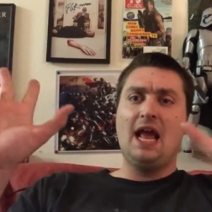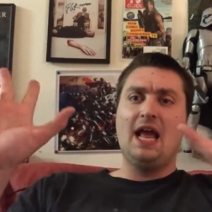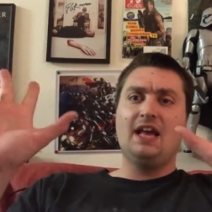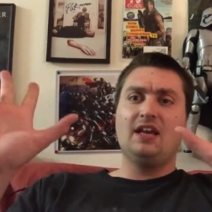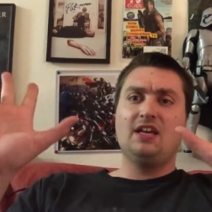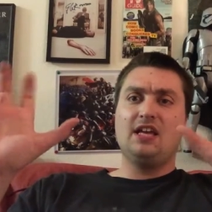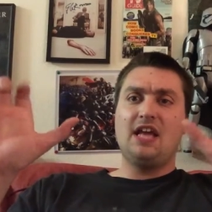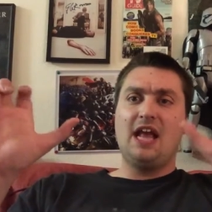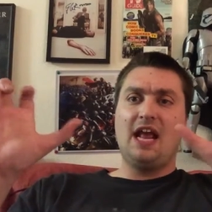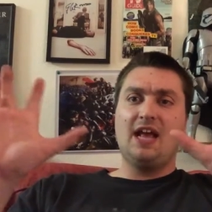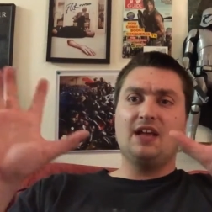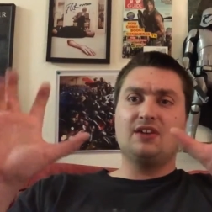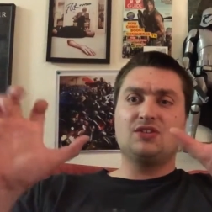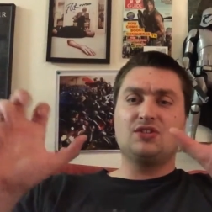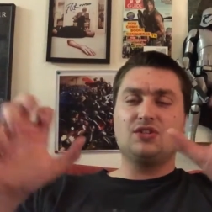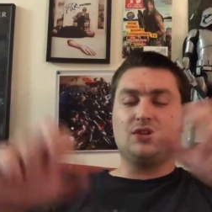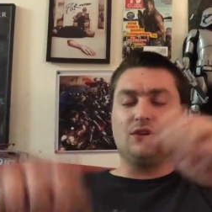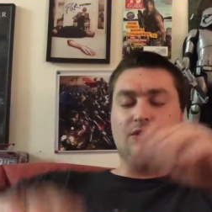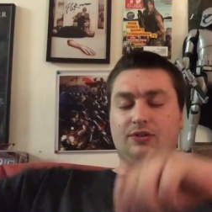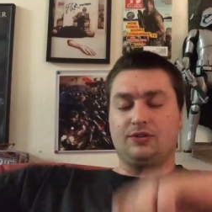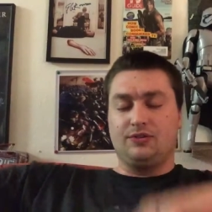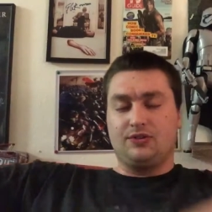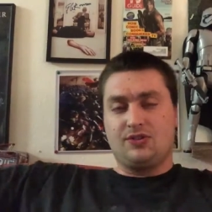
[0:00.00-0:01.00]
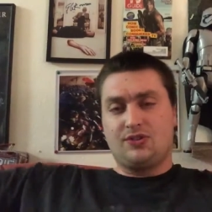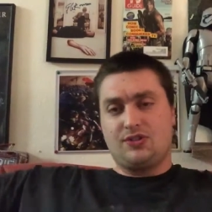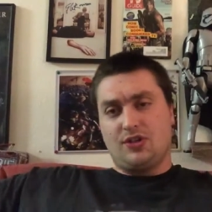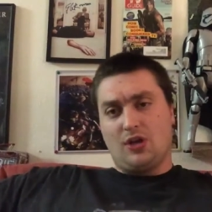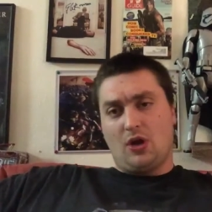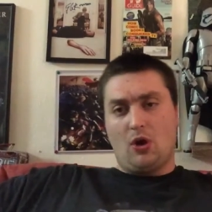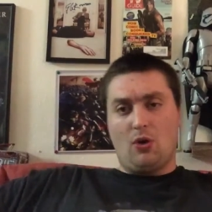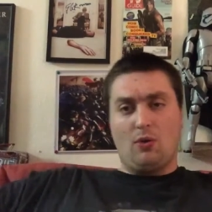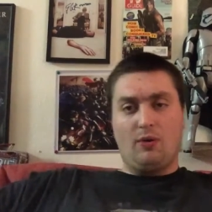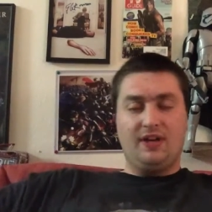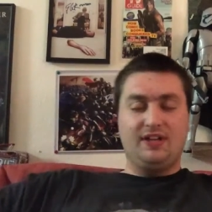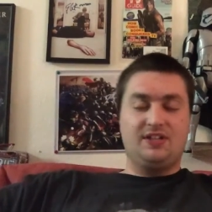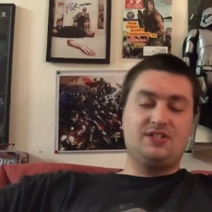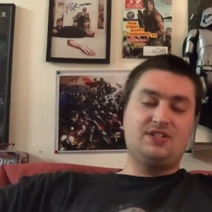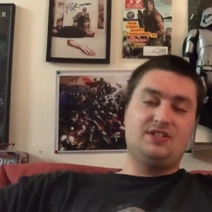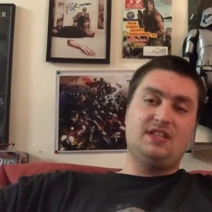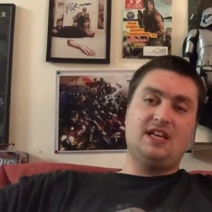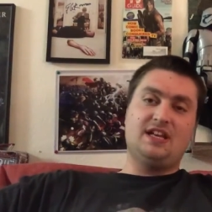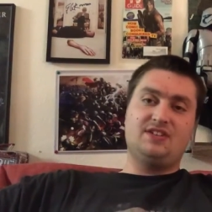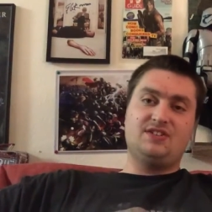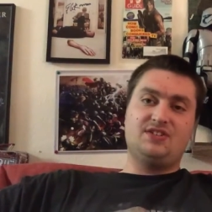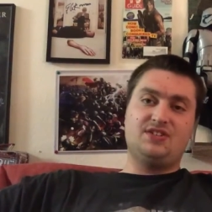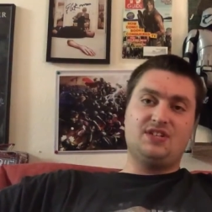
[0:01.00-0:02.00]
canceled. So it's
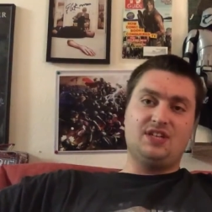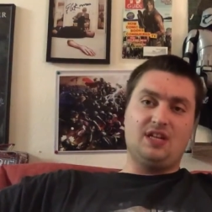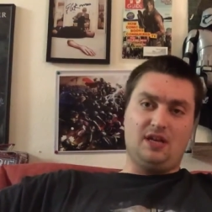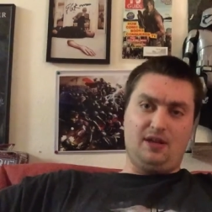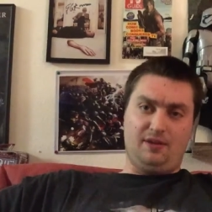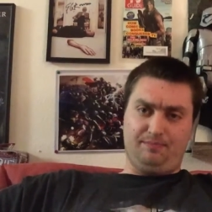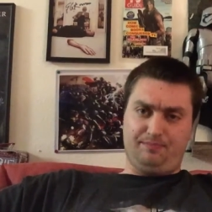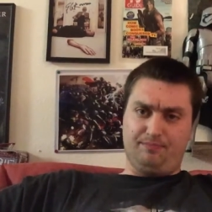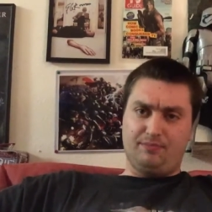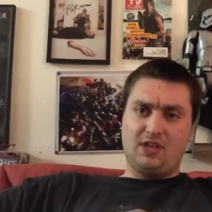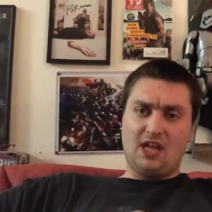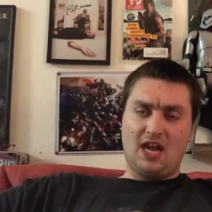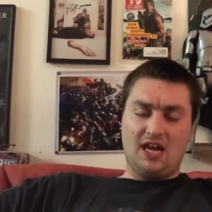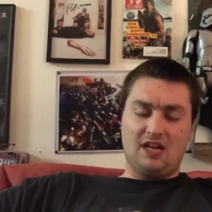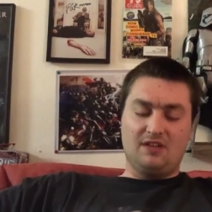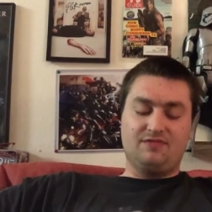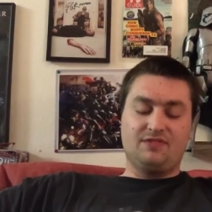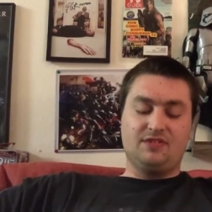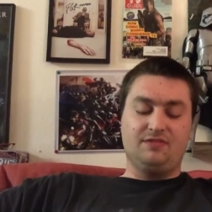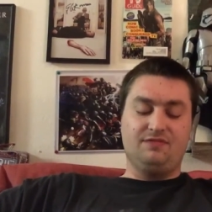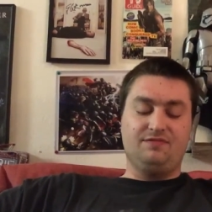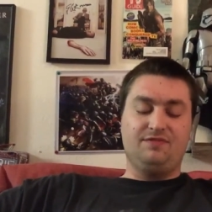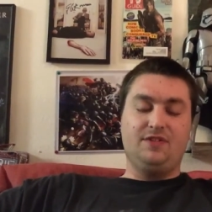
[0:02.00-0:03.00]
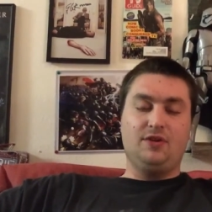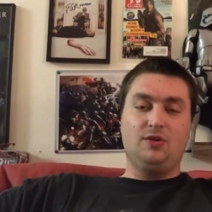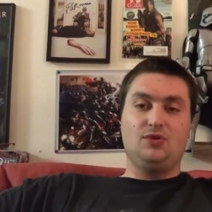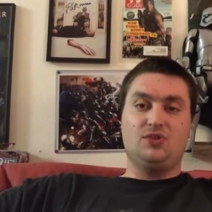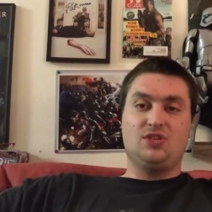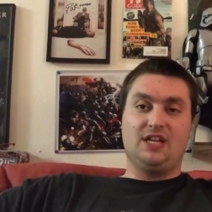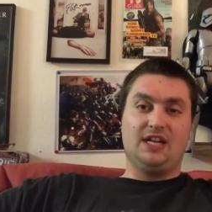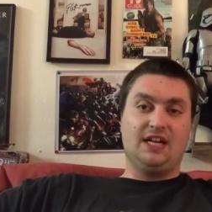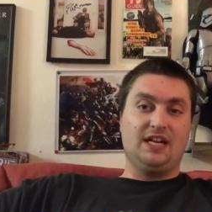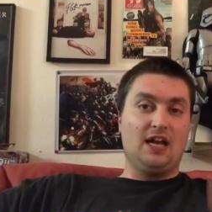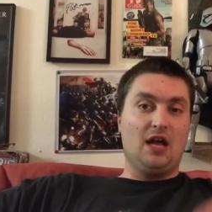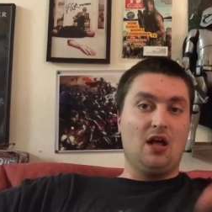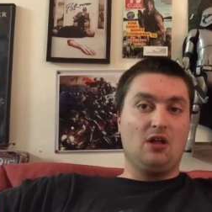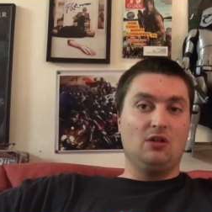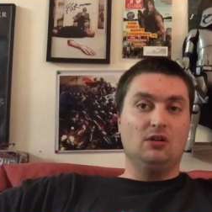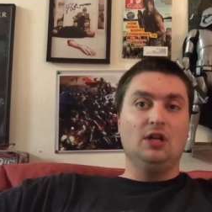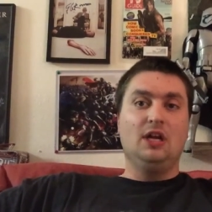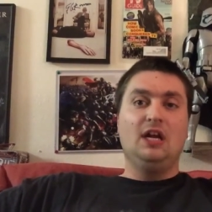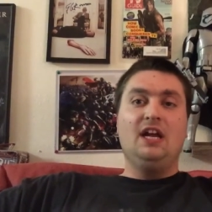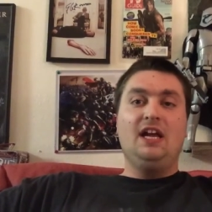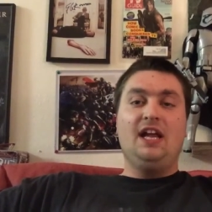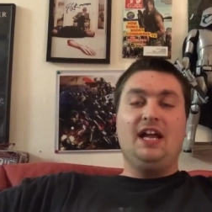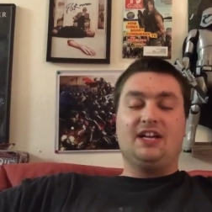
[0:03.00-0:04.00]
that's uh, kind of confusing, and I'll
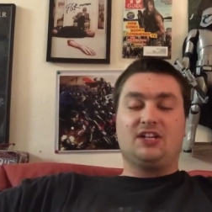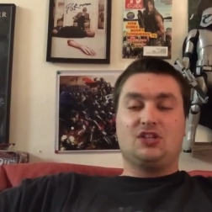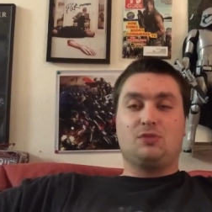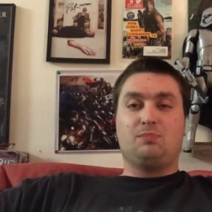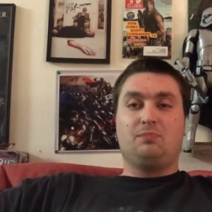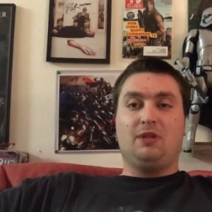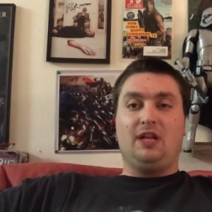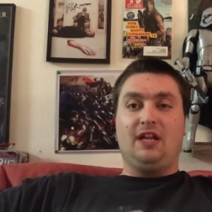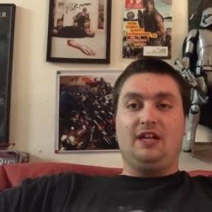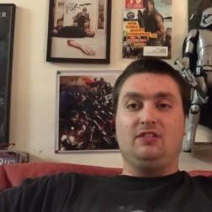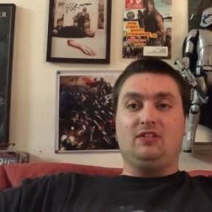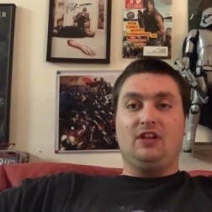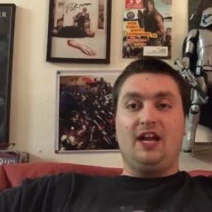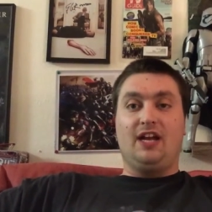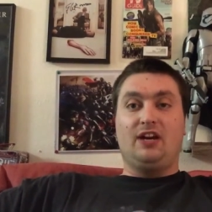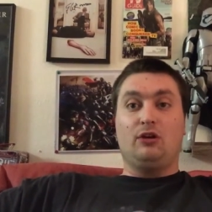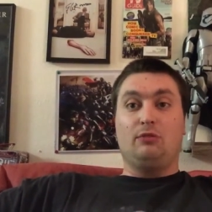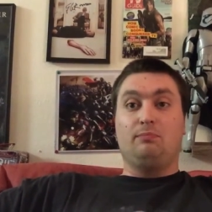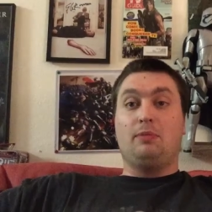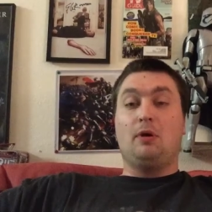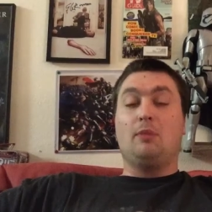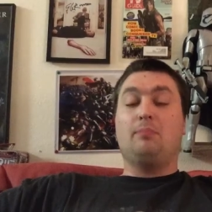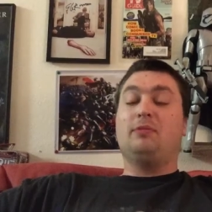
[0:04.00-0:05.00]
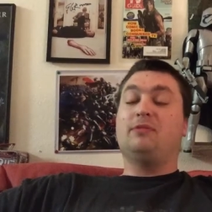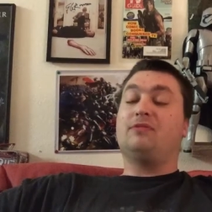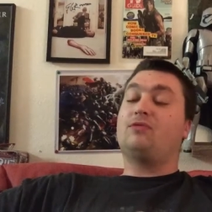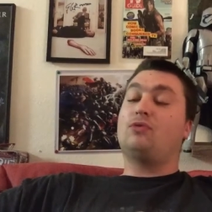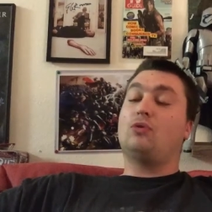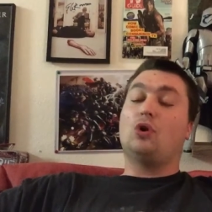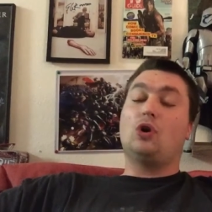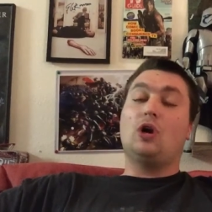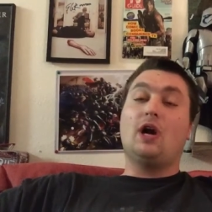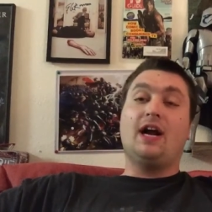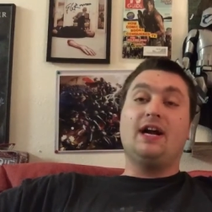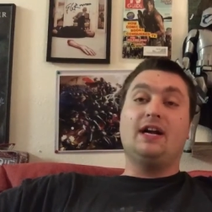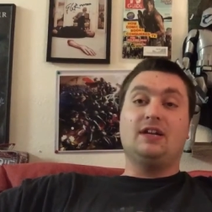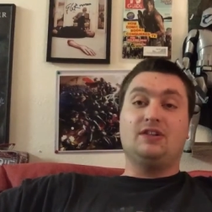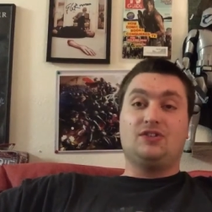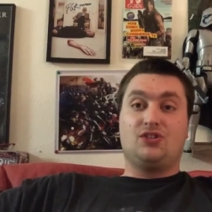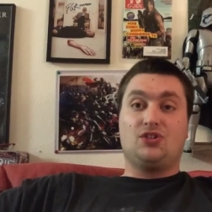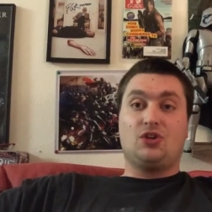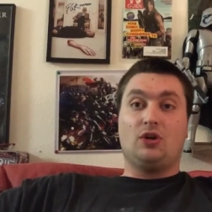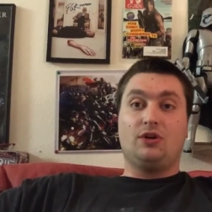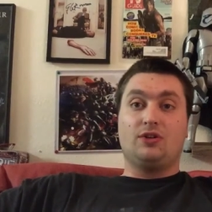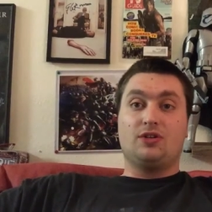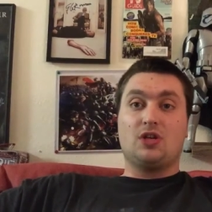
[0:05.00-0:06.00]
explain later. But before I uh,
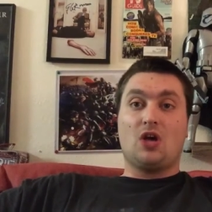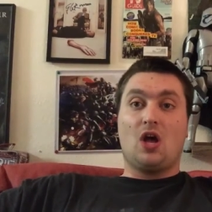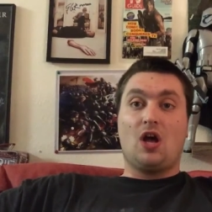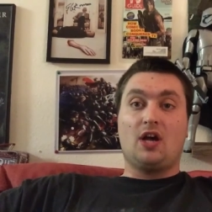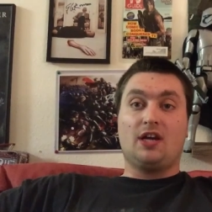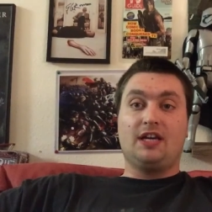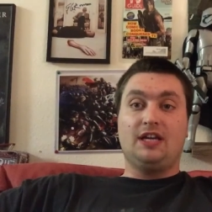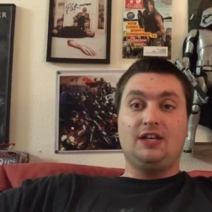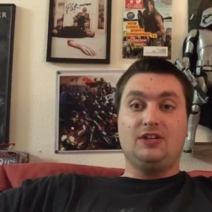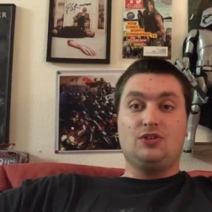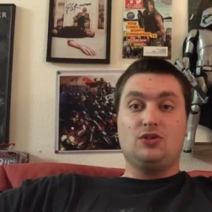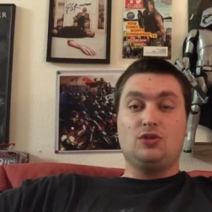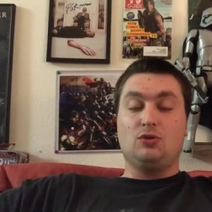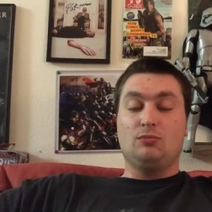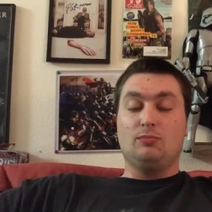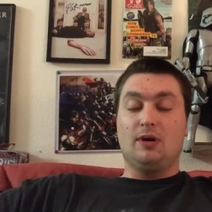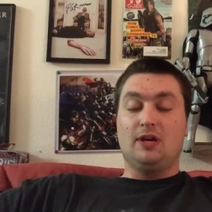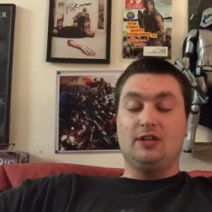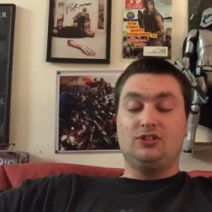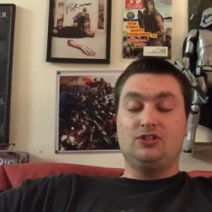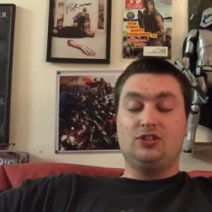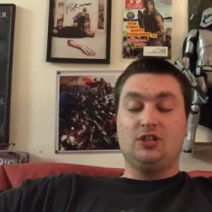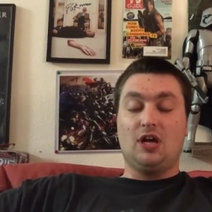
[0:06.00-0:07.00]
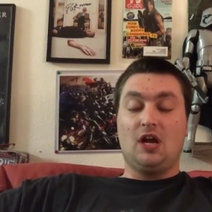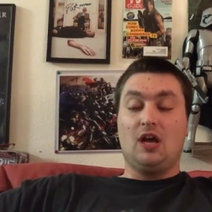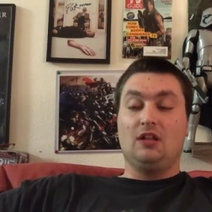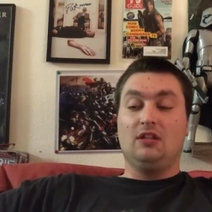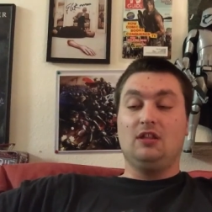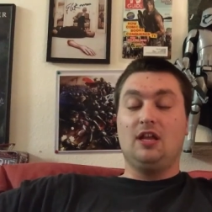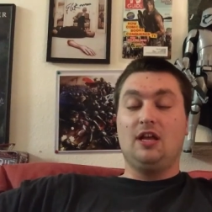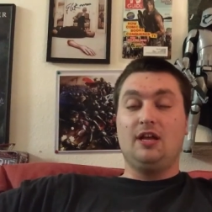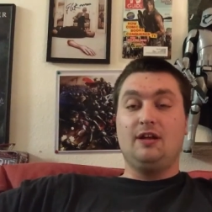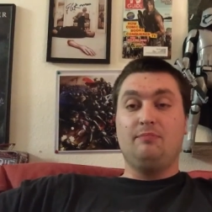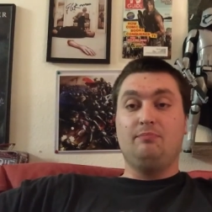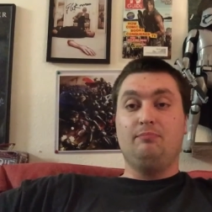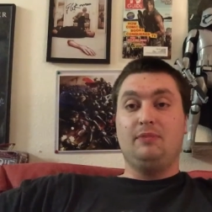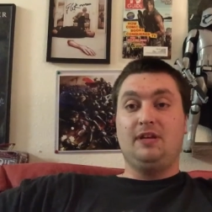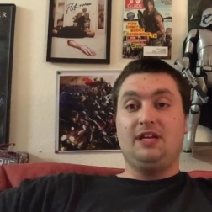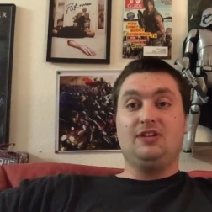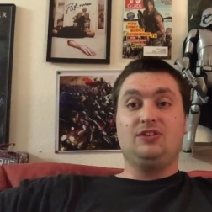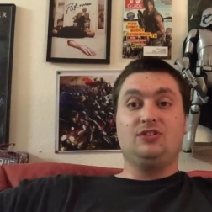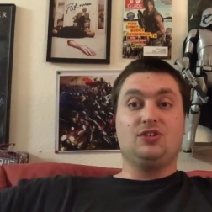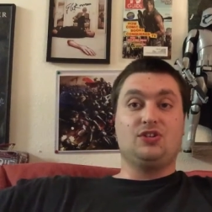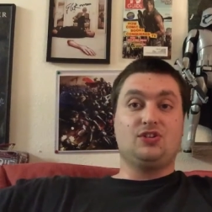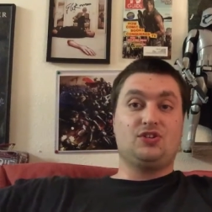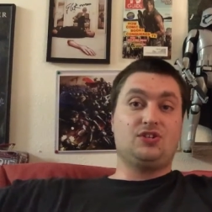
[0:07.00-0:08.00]
start talking too much, uh, let
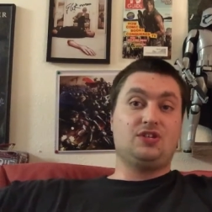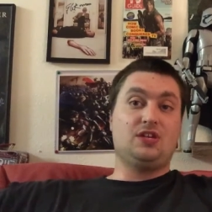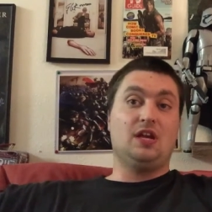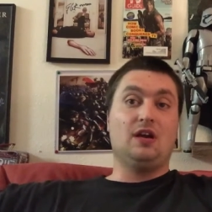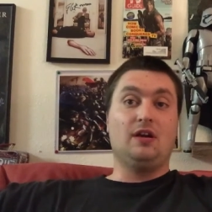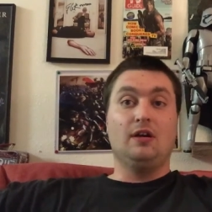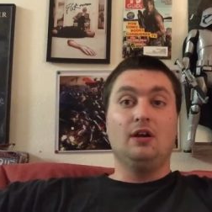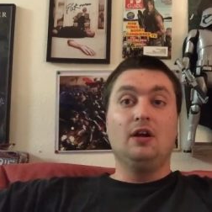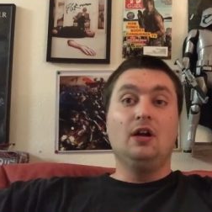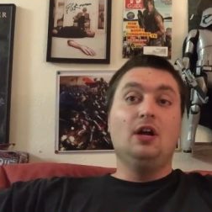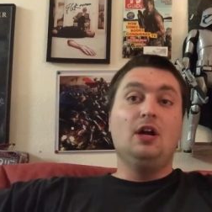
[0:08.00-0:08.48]
me just uh,